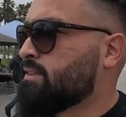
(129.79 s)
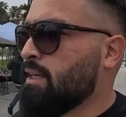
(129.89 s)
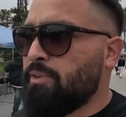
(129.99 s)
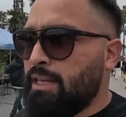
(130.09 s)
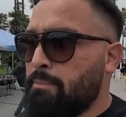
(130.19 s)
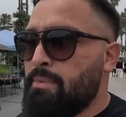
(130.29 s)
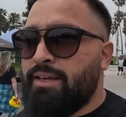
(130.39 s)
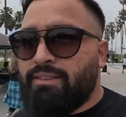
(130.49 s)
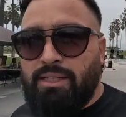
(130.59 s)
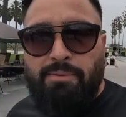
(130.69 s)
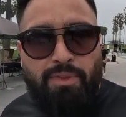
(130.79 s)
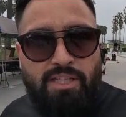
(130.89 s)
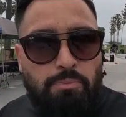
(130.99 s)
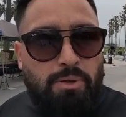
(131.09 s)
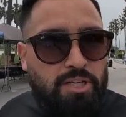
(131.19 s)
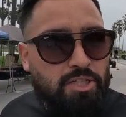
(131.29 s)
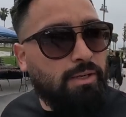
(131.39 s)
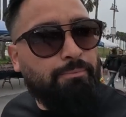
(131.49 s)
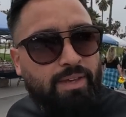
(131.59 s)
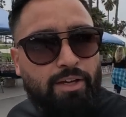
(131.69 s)
Something that makes this beach
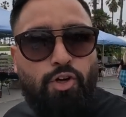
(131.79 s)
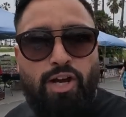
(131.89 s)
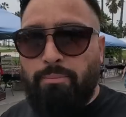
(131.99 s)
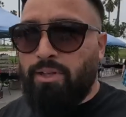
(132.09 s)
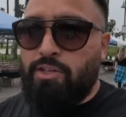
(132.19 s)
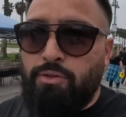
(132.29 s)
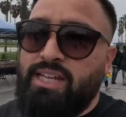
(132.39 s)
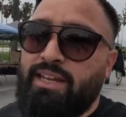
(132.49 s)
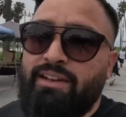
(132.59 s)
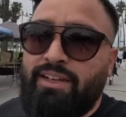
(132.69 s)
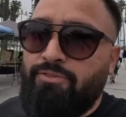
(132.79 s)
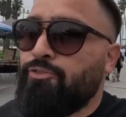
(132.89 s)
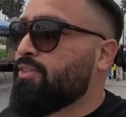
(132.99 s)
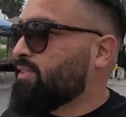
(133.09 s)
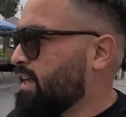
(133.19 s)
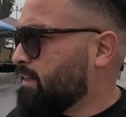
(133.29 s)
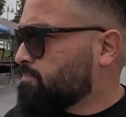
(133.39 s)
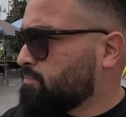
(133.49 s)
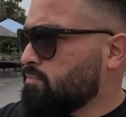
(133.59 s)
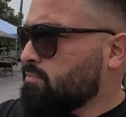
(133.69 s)
incredibly unique and different than,